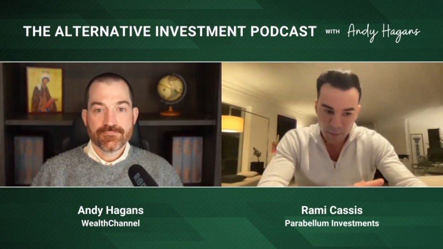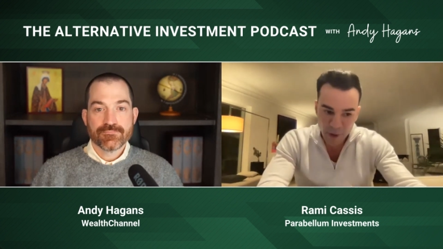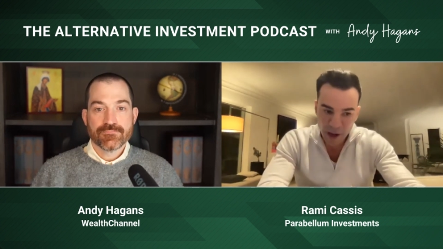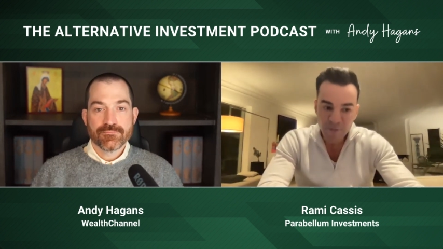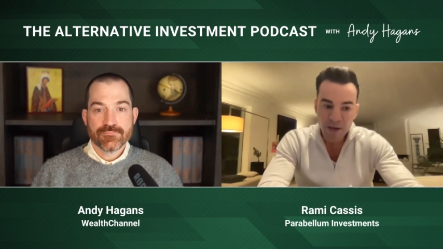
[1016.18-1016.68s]

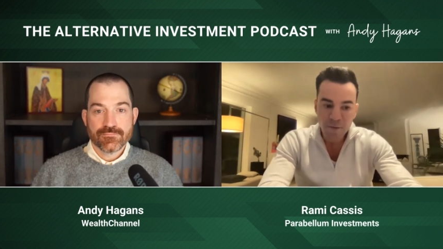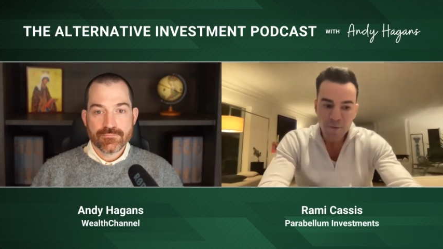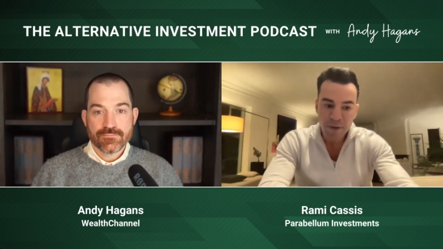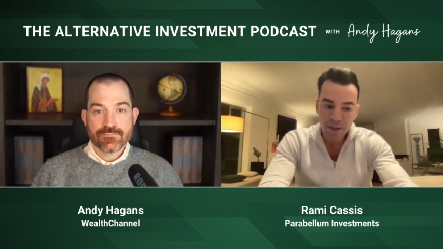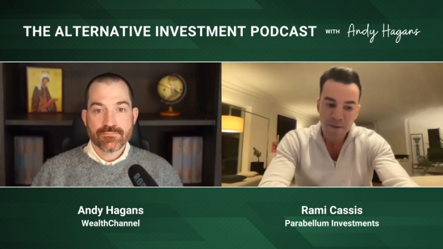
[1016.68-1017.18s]
Speaker 1: Private
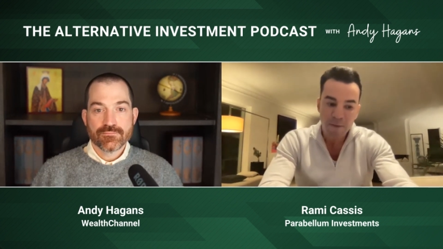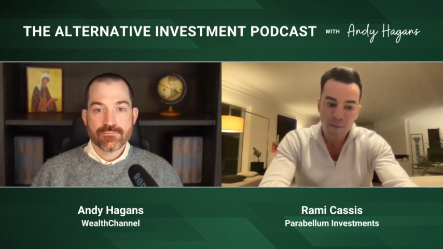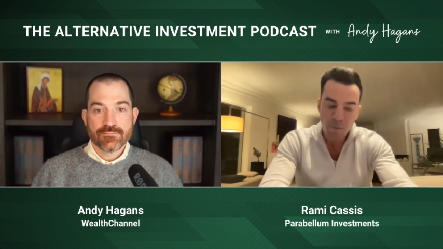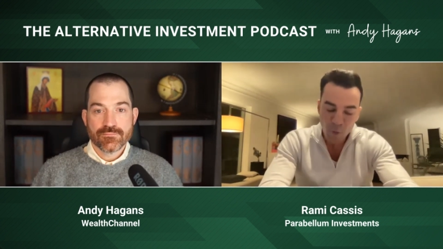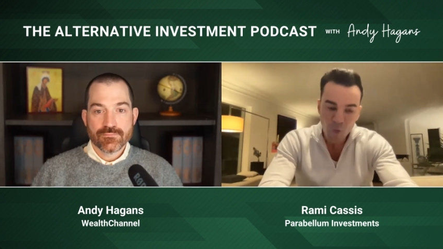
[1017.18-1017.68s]
equity
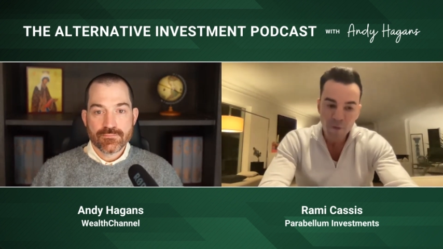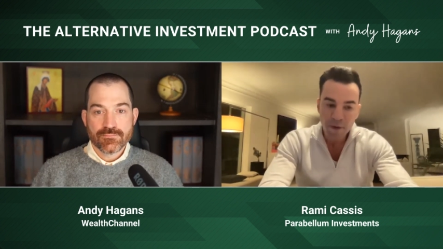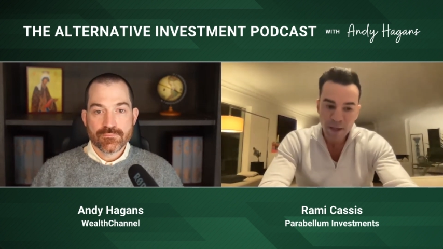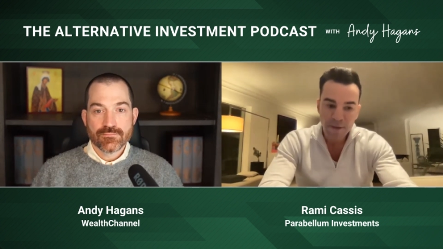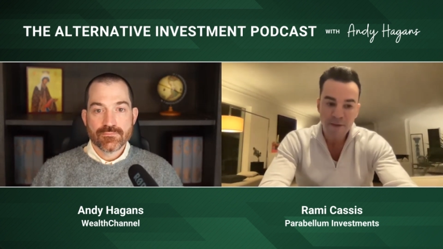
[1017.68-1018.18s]
more
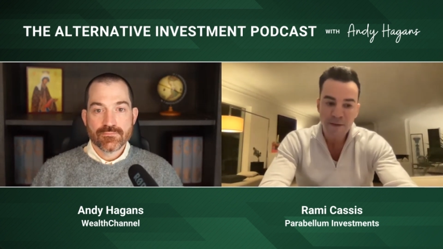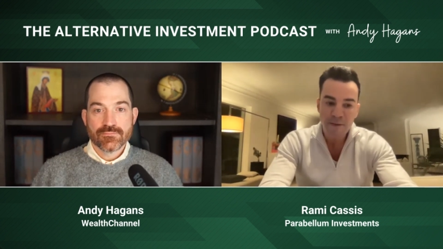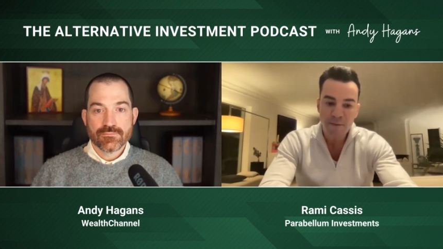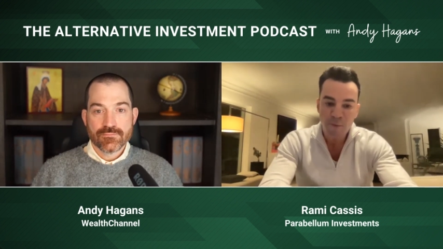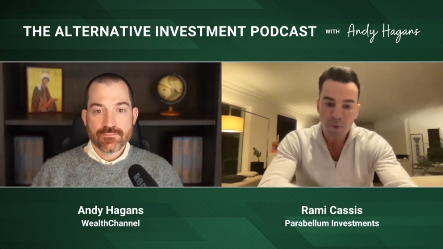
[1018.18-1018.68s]
than
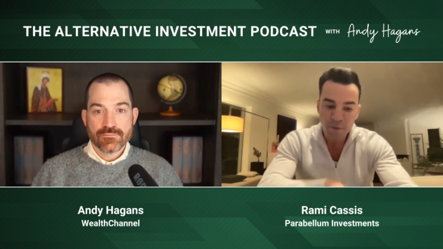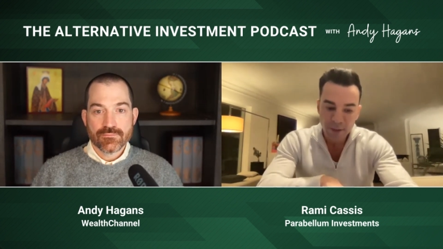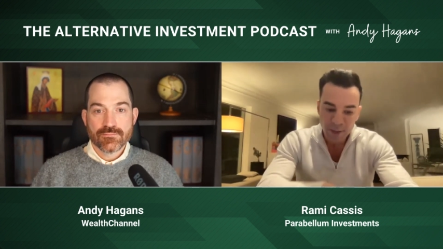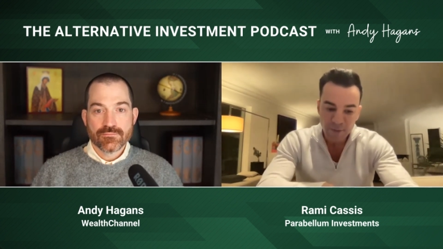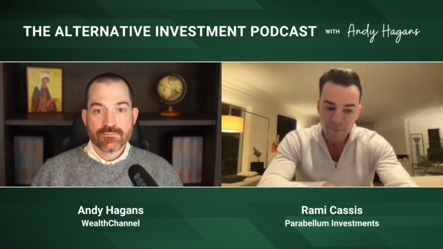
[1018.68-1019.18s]
other, more
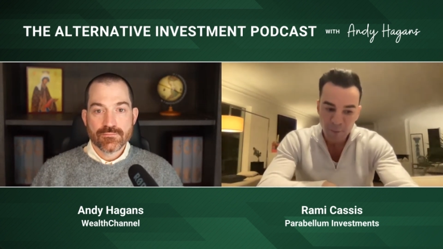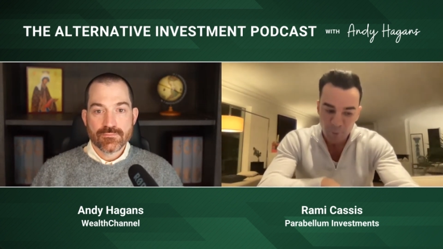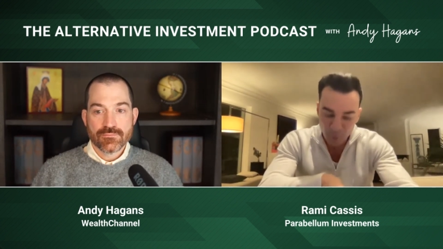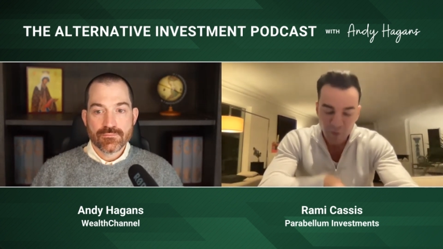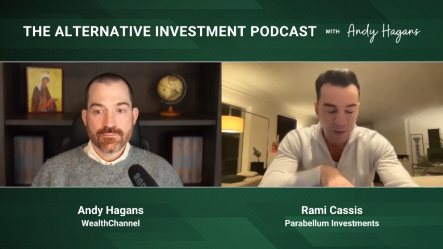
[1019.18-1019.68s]
than under,
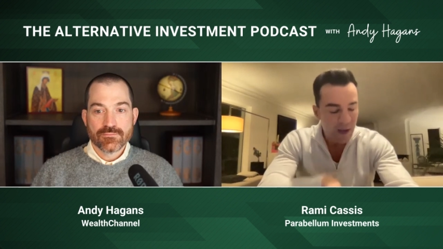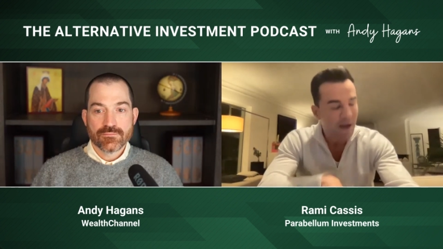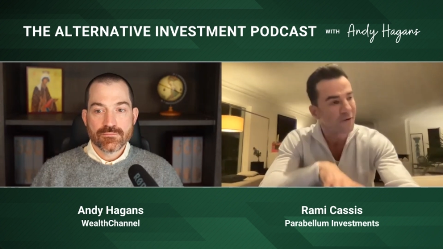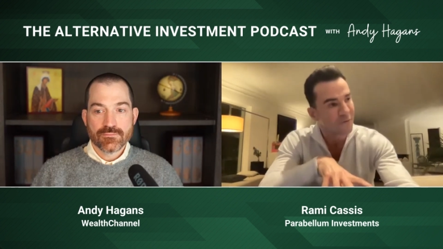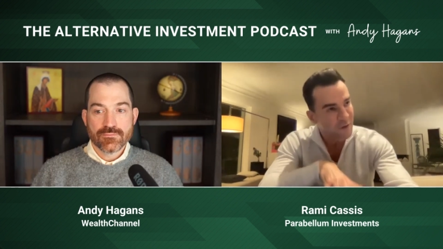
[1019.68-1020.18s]
more than
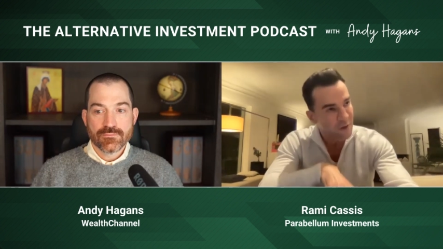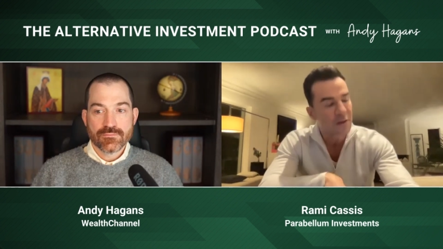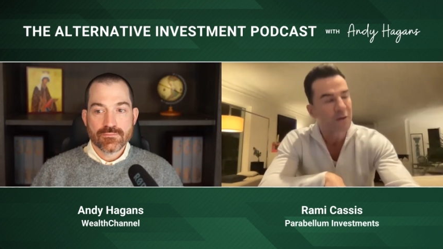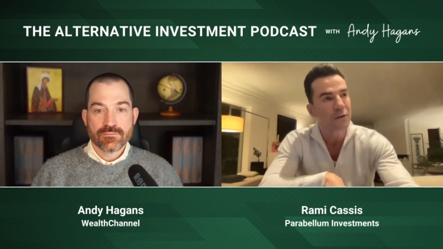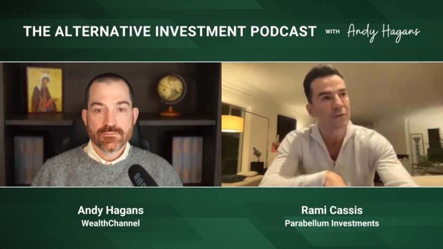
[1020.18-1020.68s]
other
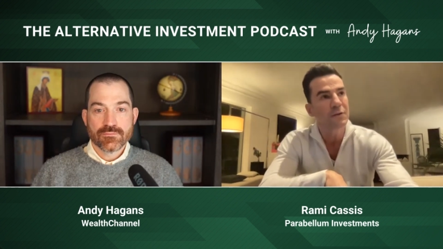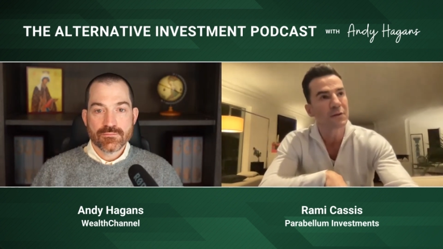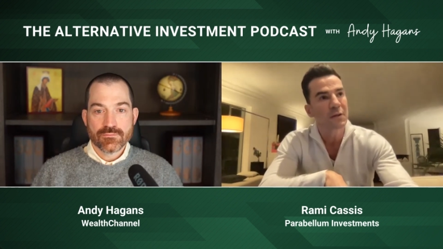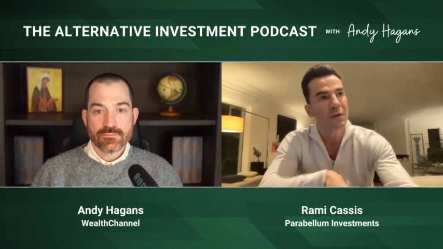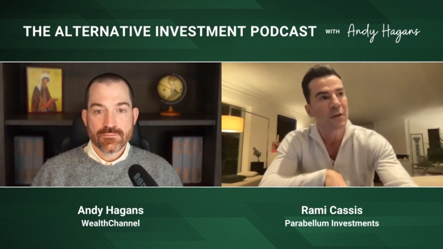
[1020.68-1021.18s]

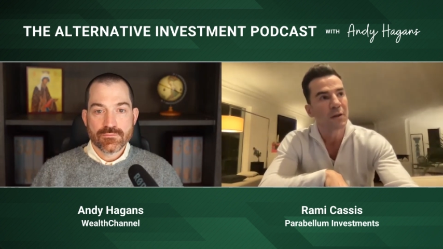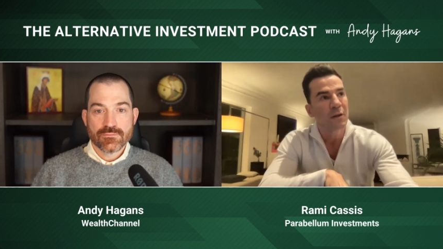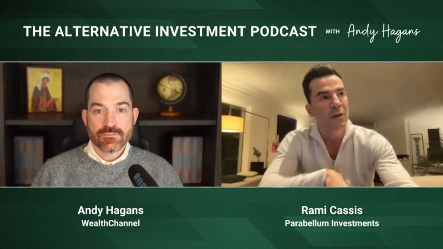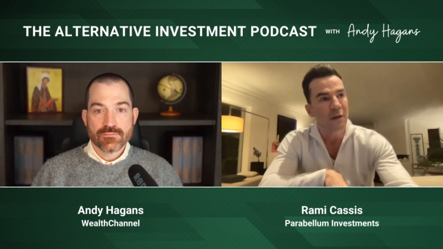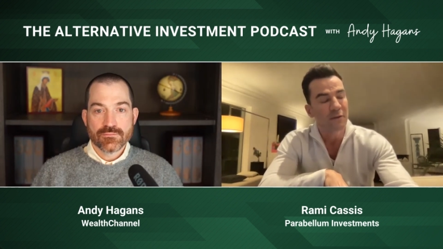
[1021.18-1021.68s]
vehicles,
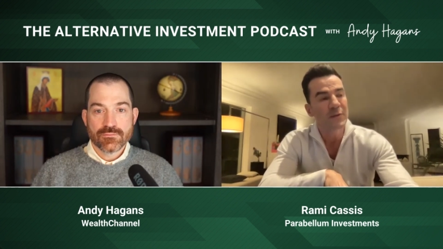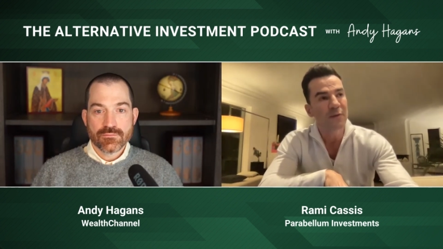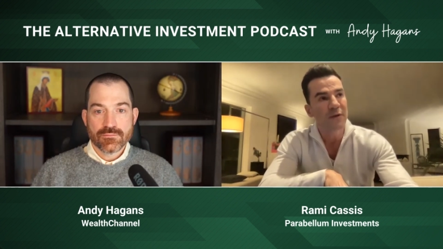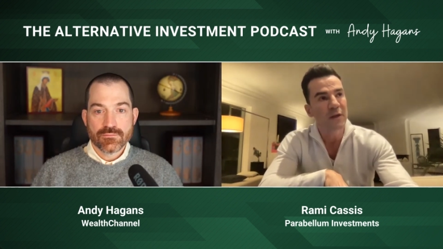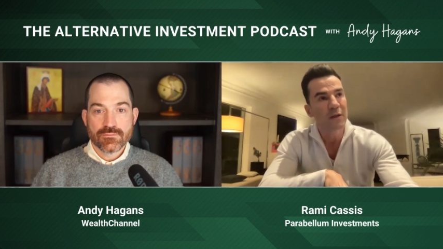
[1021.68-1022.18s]

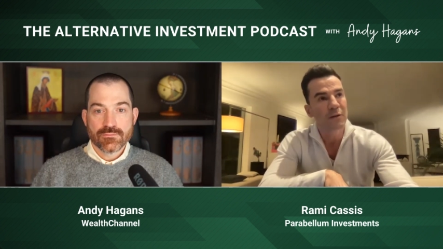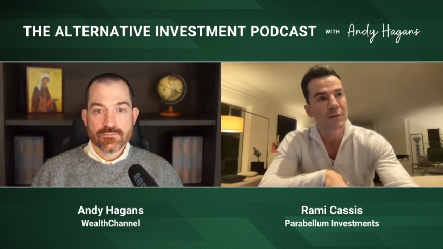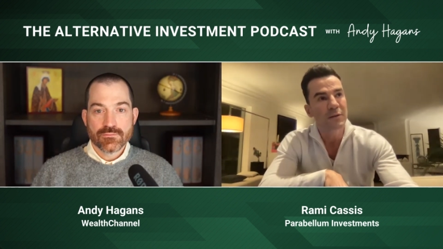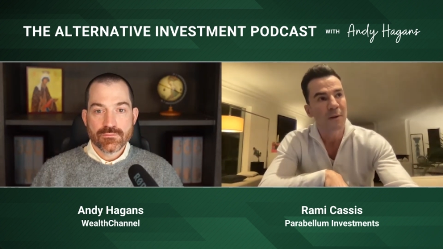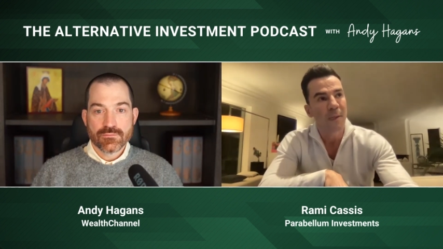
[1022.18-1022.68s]
investment
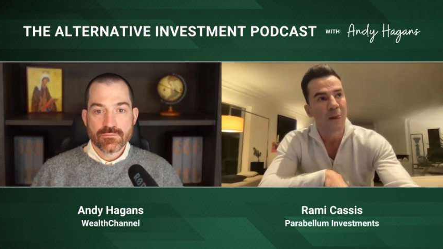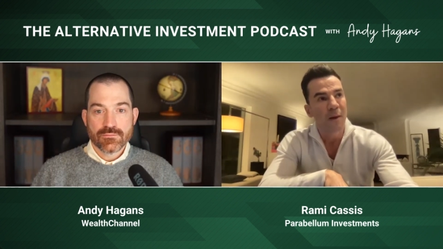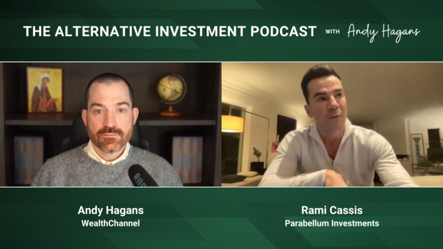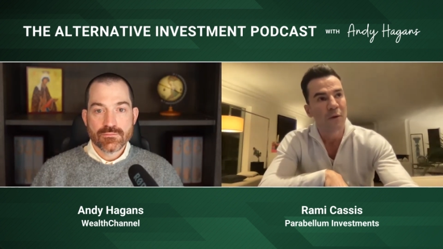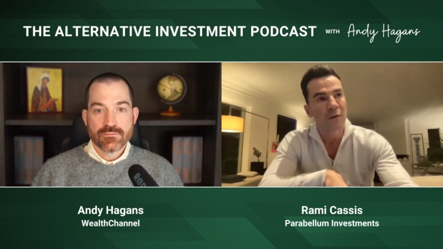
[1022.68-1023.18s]
vehicles,
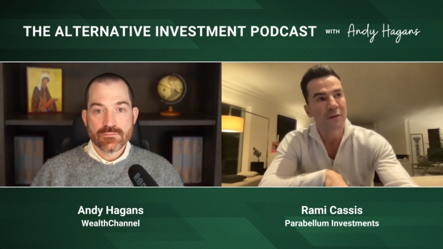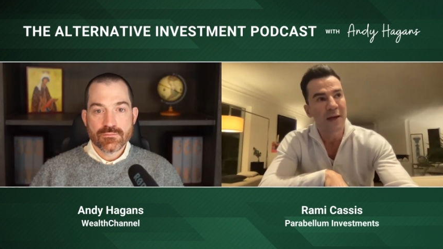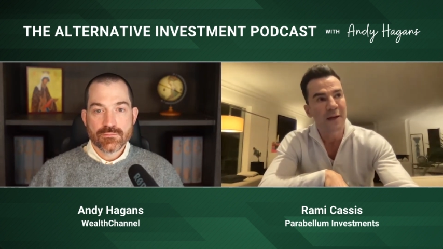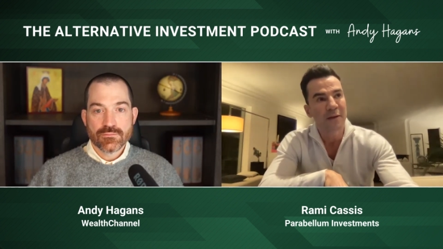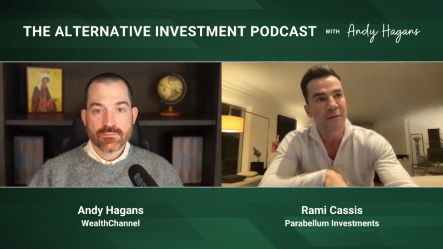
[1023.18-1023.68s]
will
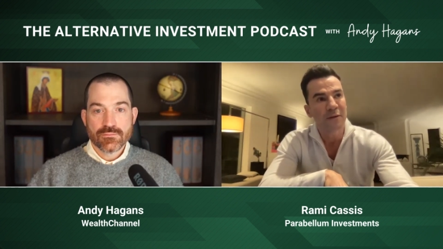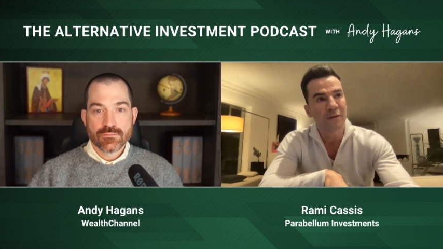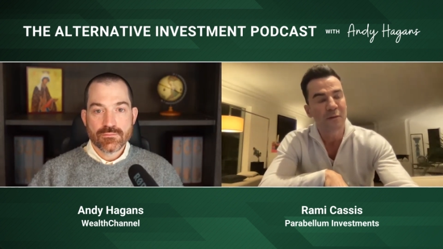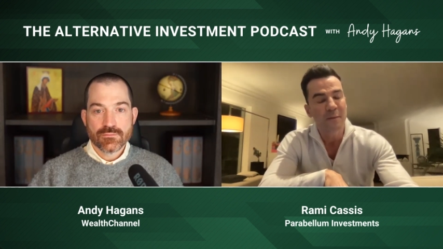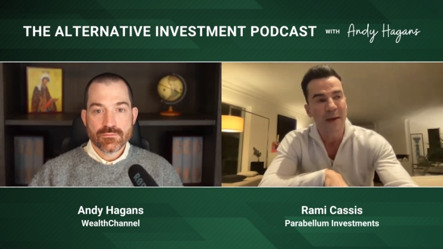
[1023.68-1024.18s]
tend
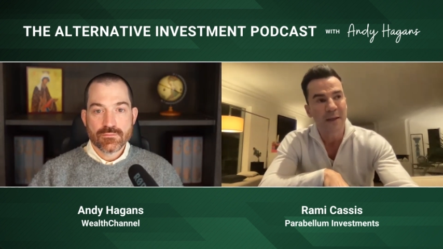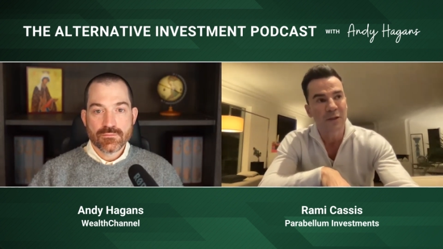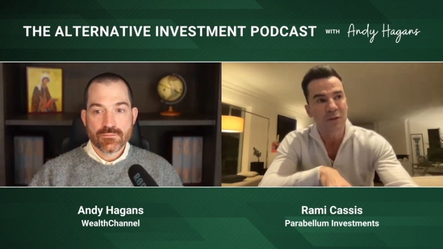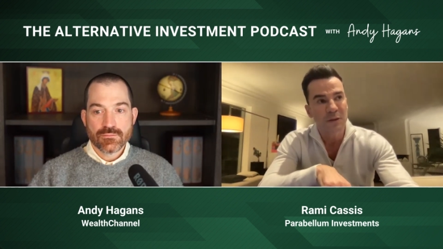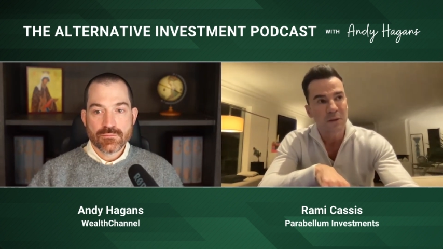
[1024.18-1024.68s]
to
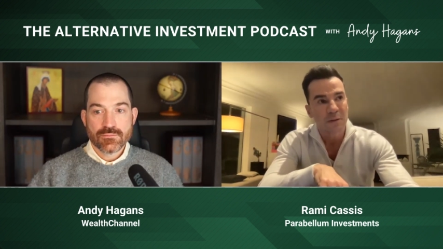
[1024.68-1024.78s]
manage